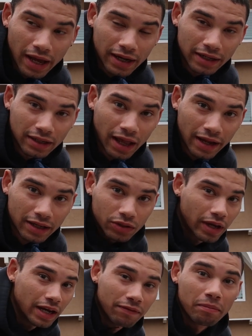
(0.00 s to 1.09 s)
and like
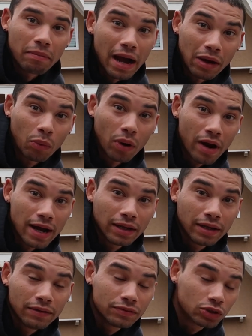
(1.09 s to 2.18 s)
you can't even buy it where I
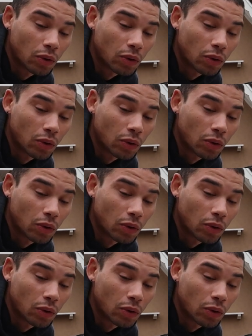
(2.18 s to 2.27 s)
live.